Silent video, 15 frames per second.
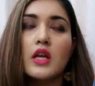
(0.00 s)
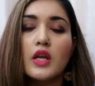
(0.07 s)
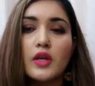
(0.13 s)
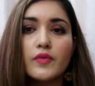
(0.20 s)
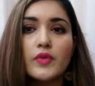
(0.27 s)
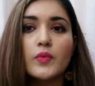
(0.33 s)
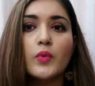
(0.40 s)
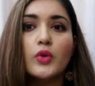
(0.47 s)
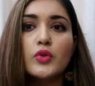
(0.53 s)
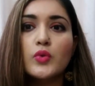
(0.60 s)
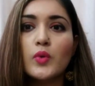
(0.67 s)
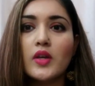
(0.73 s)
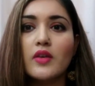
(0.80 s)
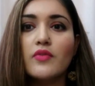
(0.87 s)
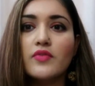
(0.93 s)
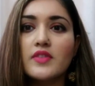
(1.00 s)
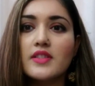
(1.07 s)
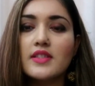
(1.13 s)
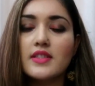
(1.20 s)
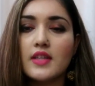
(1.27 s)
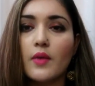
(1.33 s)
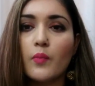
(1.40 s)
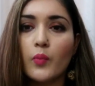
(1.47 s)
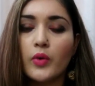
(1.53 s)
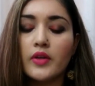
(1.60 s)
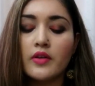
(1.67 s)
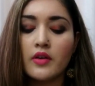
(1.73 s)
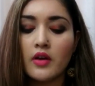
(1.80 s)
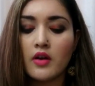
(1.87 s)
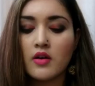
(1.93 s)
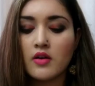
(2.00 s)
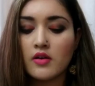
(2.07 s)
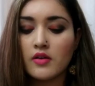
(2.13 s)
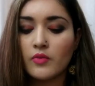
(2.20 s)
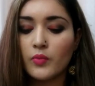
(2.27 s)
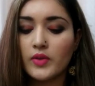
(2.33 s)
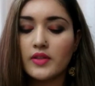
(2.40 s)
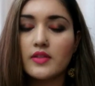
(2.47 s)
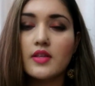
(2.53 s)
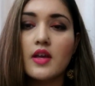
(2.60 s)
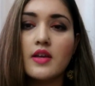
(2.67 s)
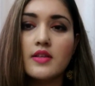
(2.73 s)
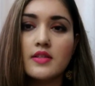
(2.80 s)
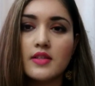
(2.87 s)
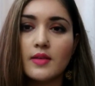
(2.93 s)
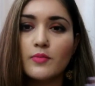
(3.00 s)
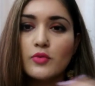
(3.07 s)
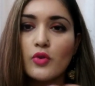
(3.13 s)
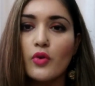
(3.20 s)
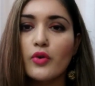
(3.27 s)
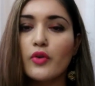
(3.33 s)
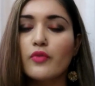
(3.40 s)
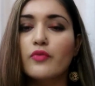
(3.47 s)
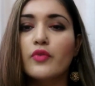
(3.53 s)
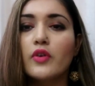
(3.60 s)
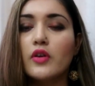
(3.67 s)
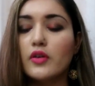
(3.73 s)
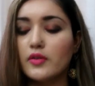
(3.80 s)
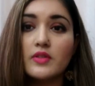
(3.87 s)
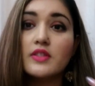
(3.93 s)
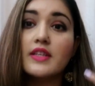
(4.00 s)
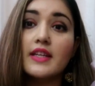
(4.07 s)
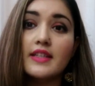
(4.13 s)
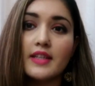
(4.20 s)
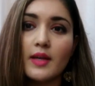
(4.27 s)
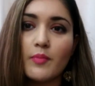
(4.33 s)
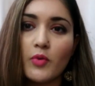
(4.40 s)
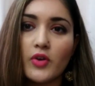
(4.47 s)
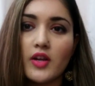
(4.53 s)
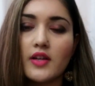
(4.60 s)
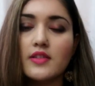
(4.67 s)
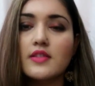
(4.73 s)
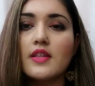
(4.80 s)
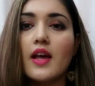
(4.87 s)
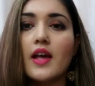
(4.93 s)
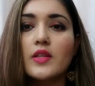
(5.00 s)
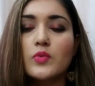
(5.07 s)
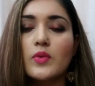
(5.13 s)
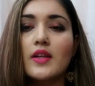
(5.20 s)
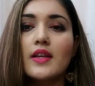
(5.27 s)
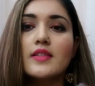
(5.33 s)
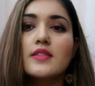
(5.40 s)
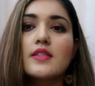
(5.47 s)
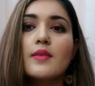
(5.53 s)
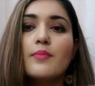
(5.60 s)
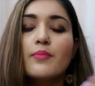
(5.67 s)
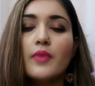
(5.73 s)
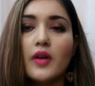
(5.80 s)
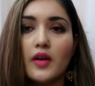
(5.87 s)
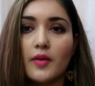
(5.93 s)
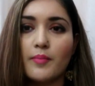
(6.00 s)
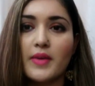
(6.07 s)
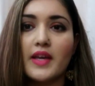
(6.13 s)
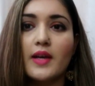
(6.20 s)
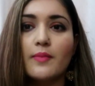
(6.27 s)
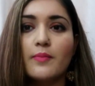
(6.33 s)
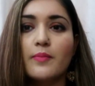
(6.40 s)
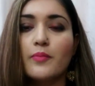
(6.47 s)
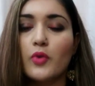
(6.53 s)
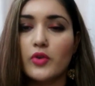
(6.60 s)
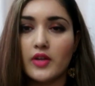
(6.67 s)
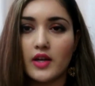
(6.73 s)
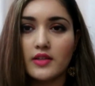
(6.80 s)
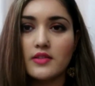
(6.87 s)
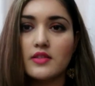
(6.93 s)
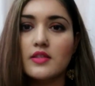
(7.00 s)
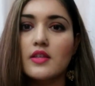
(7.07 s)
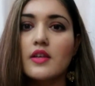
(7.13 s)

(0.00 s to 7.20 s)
if you want to gift someone with some sort of skincare products as well as some makeup products,